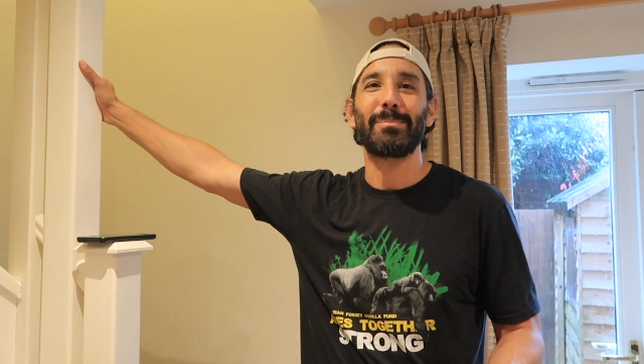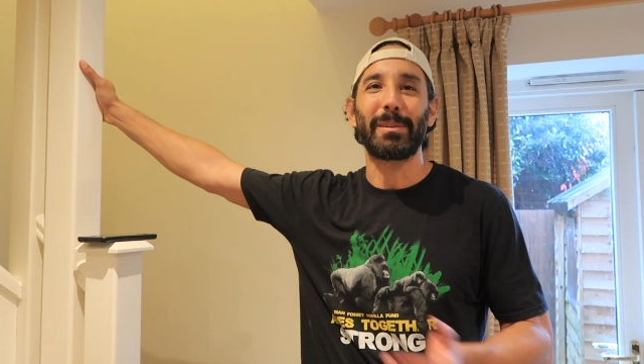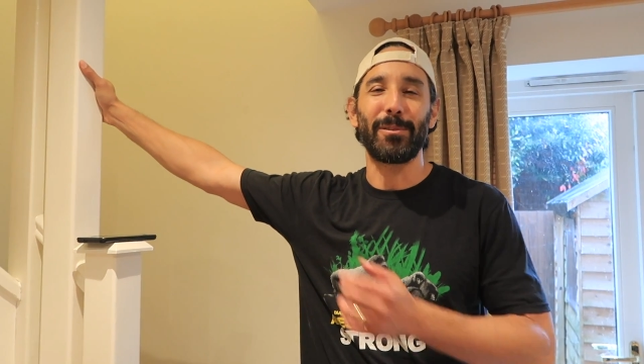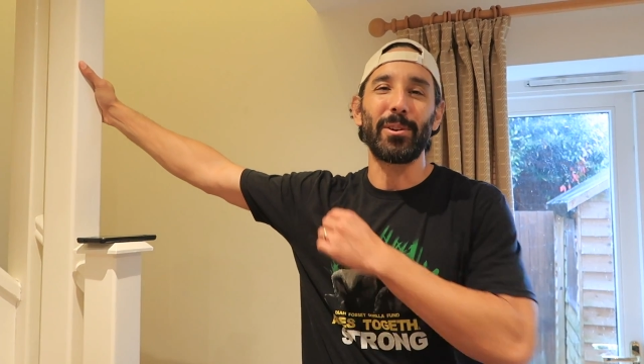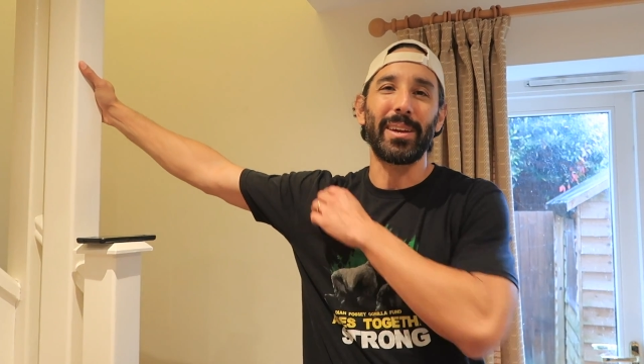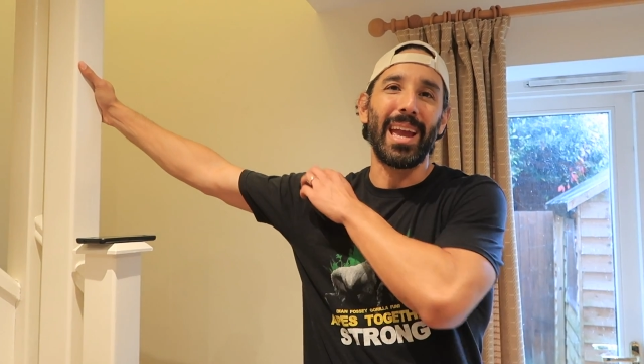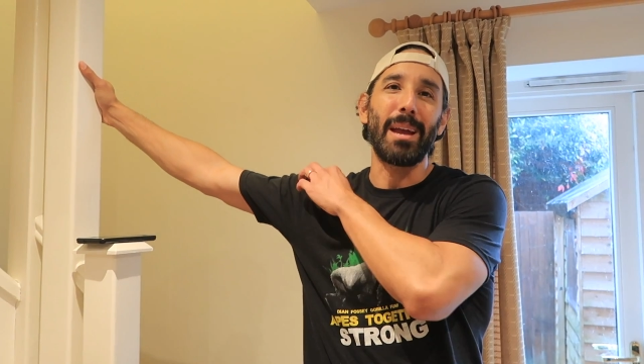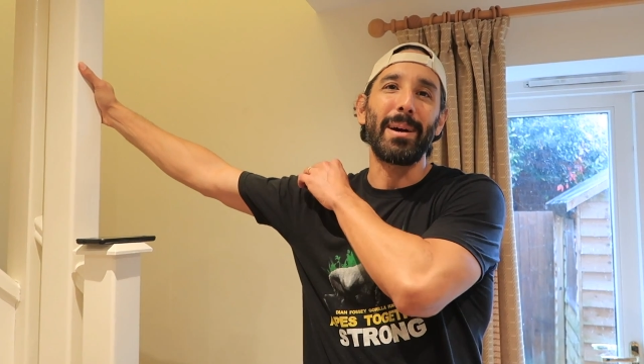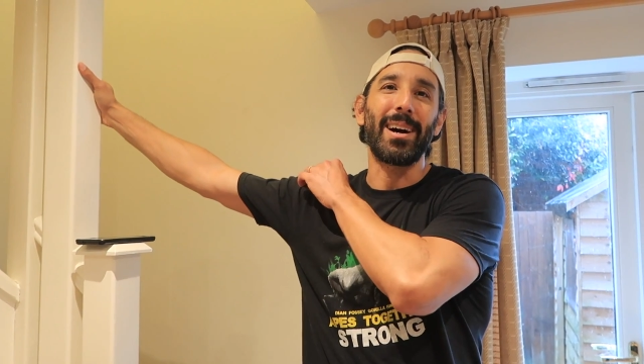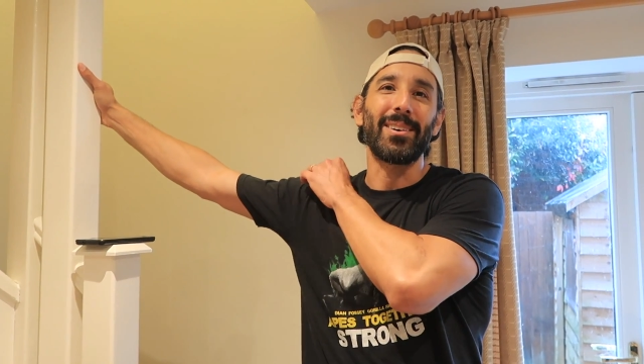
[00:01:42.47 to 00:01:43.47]
before they
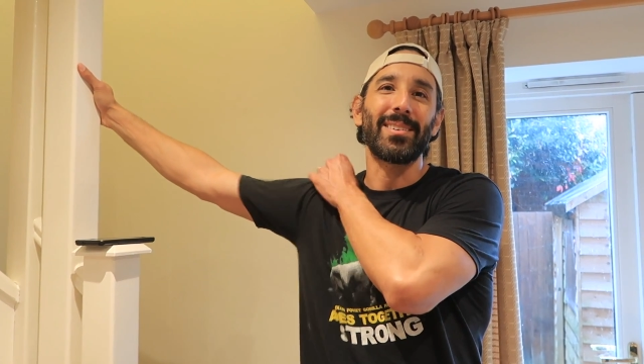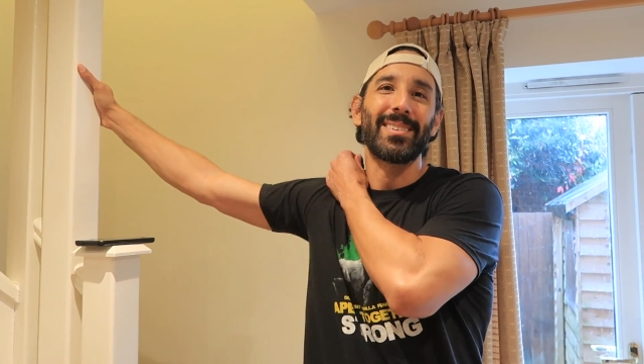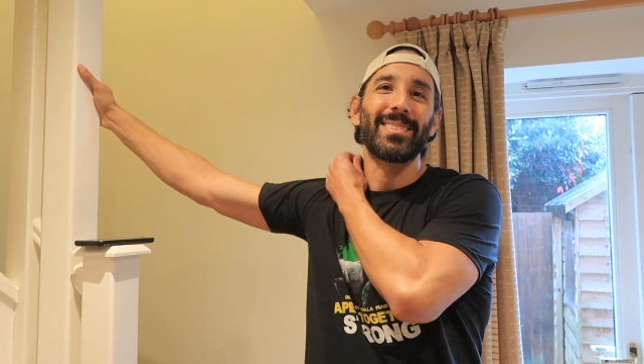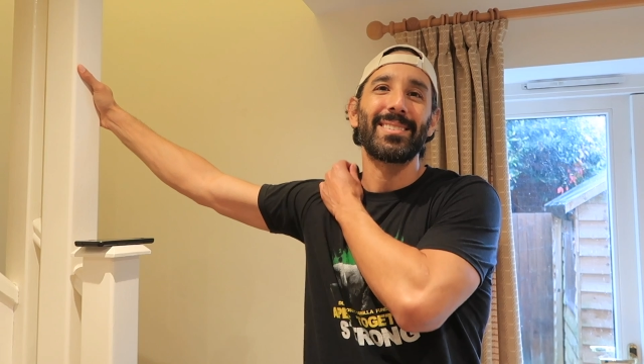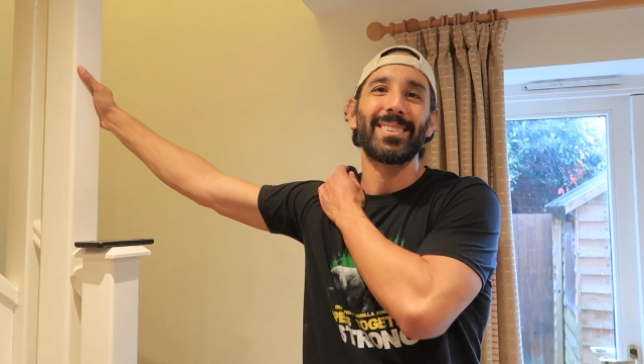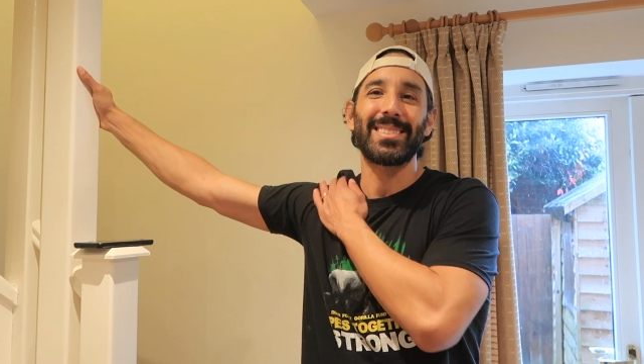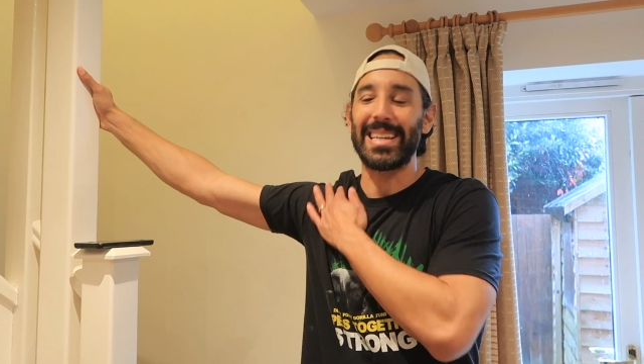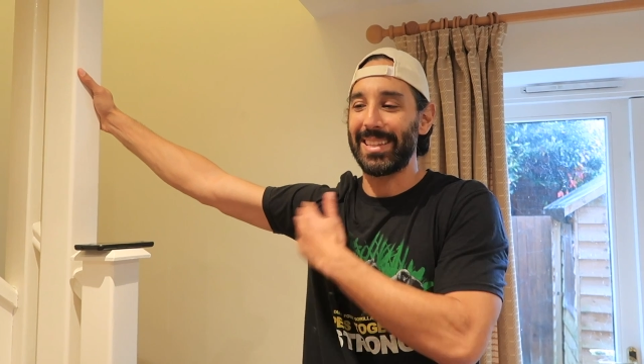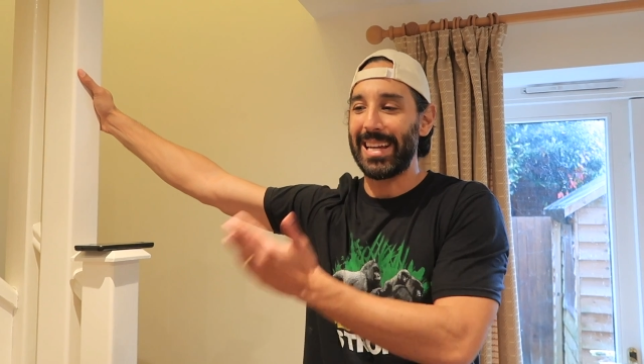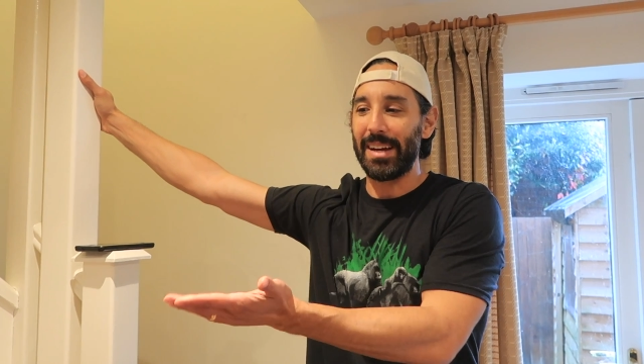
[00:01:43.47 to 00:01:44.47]
came out.
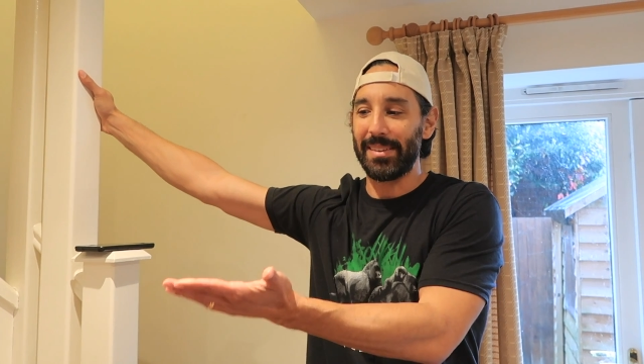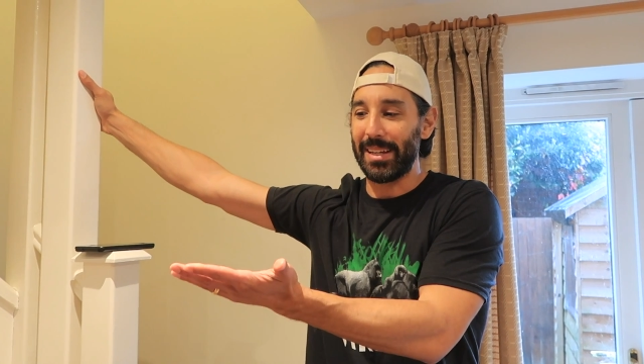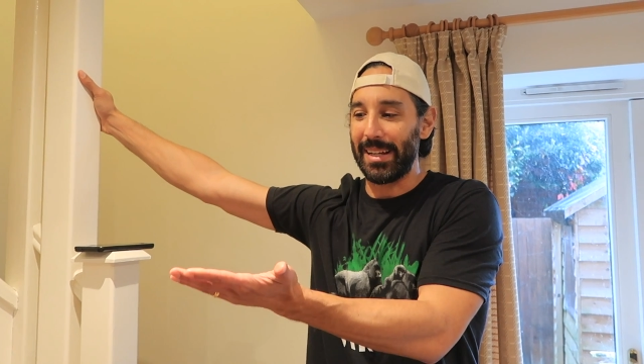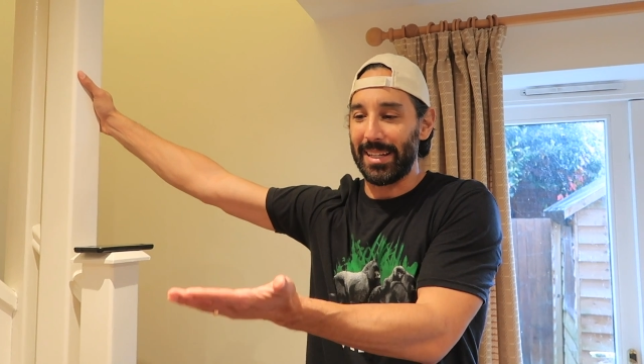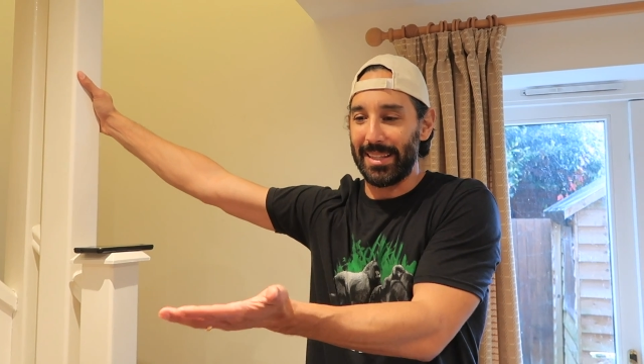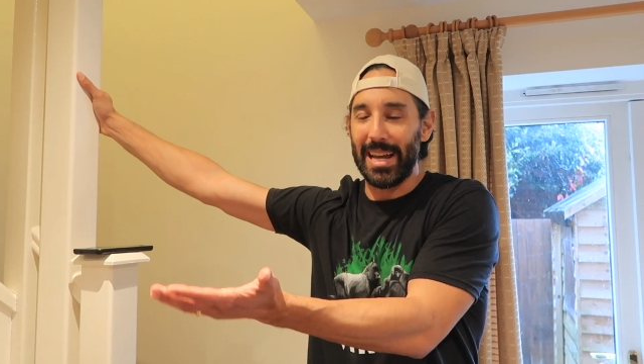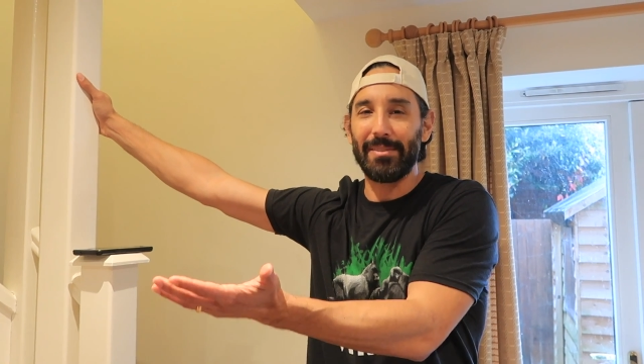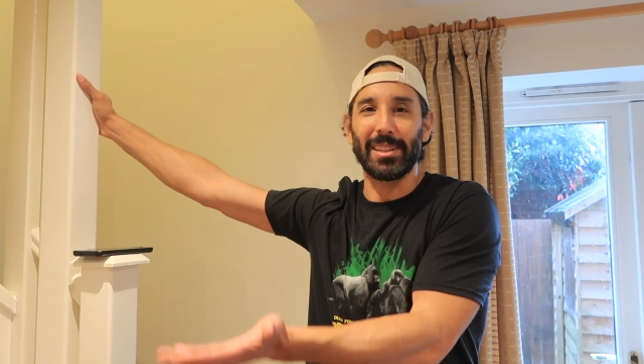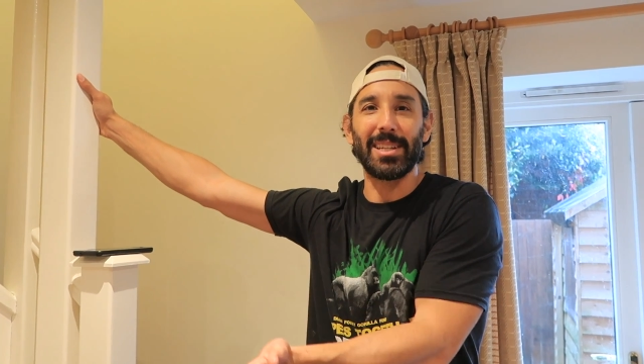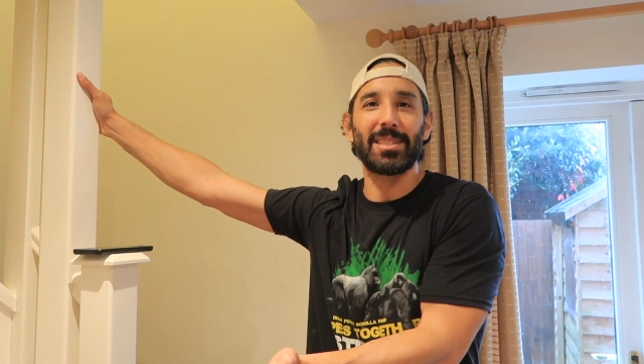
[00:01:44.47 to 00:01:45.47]
They have a list.